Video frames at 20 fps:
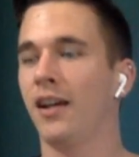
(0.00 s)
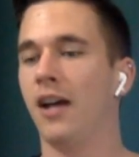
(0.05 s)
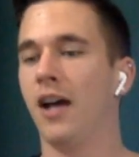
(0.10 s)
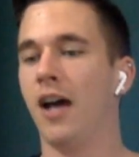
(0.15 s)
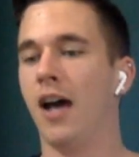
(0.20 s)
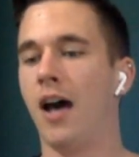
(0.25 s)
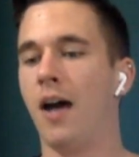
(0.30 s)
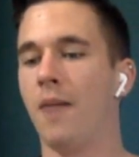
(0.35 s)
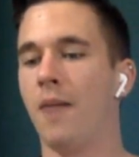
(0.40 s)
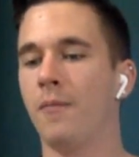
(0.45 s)

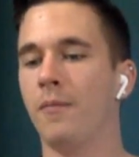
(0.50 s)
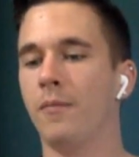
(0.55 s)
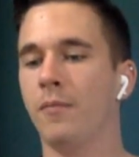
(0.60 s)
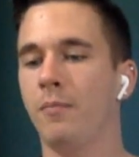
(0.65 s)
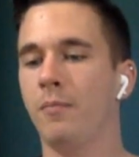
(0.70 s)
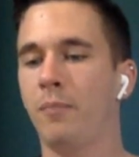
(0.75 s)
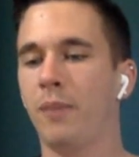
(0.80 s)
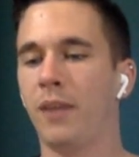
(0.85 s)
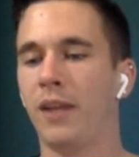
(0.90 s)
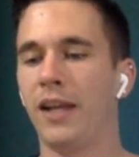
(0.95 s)

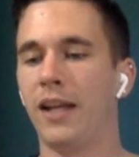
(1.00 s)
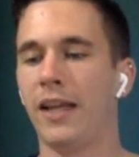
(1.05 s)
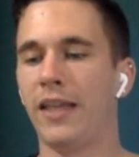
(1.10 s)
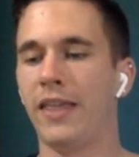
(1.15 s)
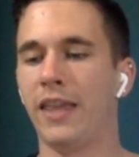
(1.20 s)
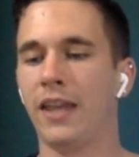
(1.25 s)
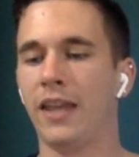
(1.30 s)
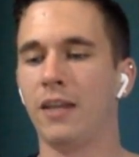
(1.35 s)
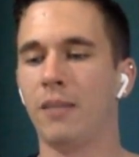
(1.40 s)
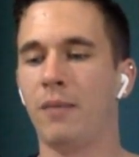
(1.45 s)
But I
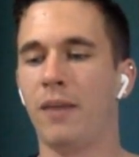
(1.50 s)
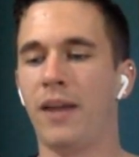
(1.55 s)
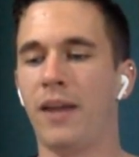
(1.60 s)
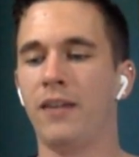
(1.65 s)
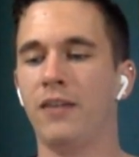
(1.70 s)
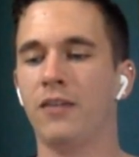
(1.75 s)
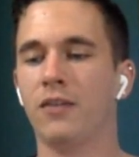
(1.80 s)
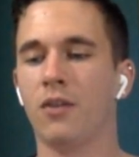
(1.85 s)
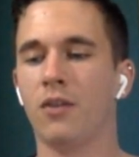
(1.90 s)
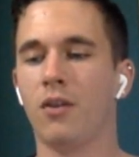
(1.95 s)
think it
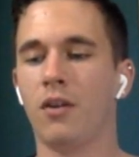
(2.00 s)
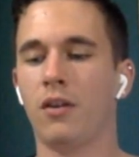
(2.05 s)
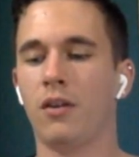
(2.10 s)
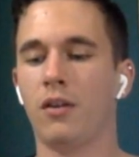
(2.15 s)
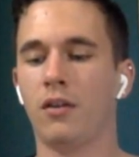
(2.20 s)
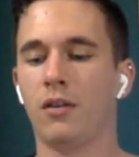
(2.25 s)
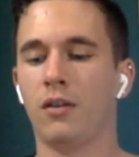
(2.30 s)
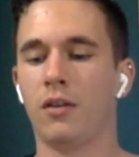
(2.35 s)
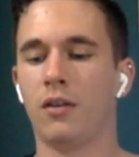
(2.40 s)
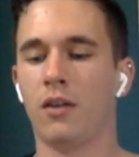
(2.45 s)
depends
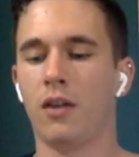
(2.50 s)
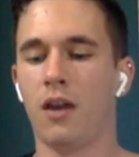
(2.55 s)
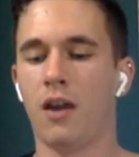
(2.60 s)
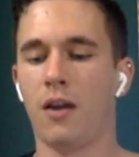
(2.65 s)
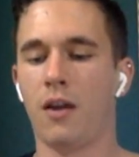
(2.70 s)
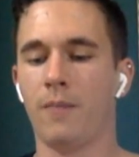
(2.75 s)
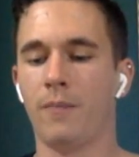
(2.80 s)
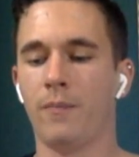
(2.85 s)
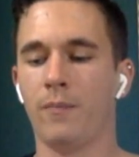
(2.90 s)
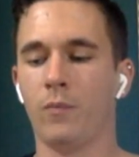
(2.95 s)
on
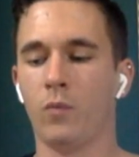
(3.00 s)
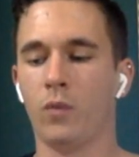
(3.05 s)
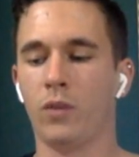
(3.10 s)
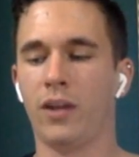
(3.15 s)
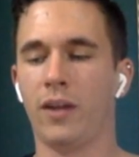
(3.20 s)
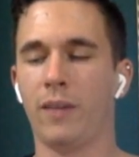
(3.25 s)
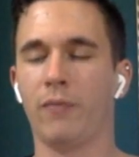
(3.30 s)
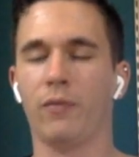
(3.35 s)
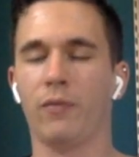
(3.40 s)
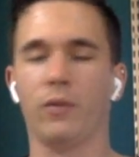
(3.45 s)
what
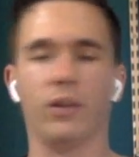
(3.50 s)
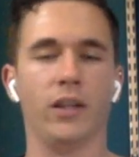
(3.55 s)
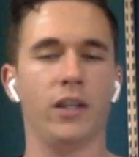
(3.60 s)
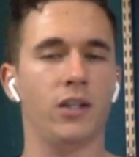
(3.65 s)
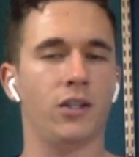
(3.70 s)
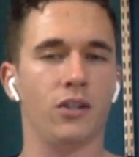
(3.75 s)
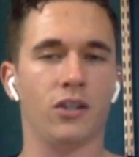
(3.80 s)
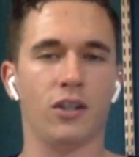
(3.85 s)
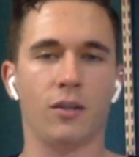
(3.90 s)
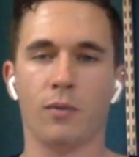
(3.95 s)
type of
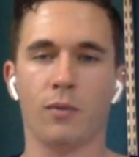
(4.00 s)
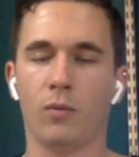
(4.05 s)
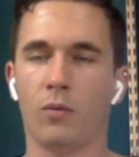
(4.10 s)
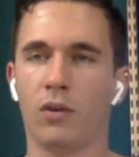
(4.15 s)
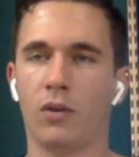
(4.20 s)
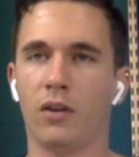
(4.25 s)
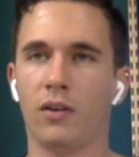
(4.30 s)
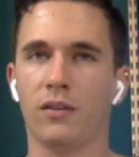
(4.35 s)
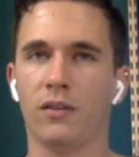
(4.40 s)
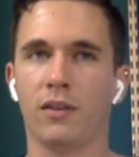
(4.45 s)
relationship it
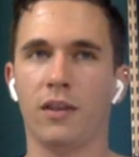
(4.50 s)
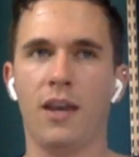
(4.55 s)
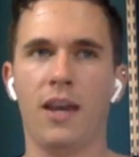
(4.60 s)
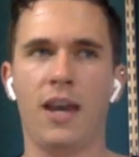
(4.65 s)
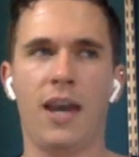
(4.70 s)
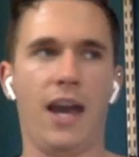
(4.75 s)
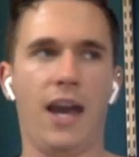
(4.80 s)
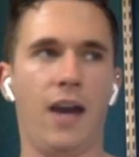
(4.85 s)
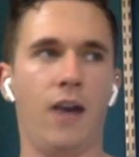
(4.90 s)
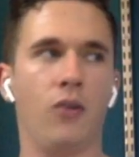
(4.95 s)
was,
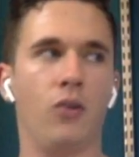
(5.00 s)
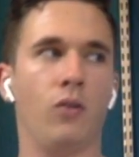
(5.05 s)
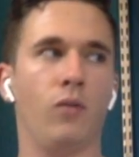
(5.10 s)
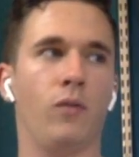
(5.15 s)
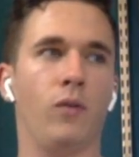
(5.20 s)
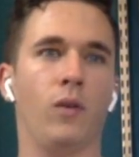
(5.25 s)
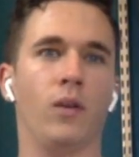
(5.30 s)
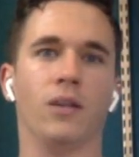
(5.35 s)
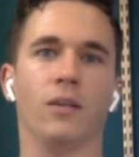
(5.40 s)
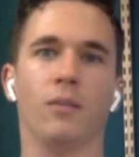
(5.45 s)
how you
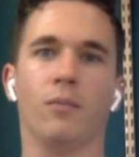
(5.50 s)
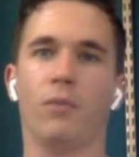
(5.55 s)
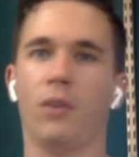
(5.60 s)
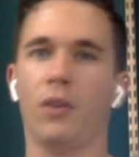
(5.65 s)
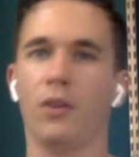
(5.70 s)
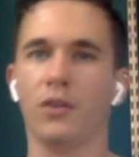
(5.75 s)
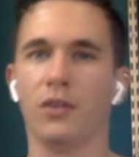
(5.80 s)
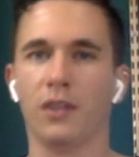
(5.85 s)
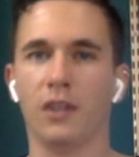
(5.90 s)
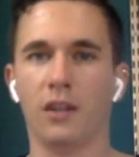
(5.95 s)
feel as a
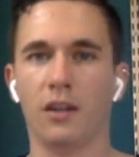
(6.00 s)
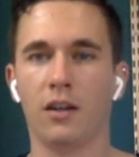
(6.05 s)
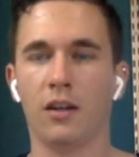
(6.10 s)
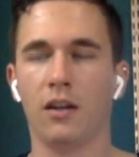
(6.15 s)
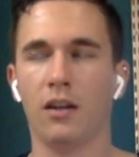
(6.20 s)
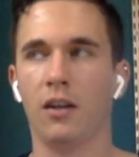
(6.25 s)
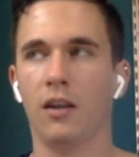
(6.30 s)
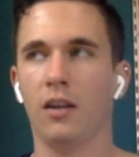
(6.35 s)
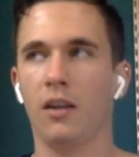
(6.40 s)
person.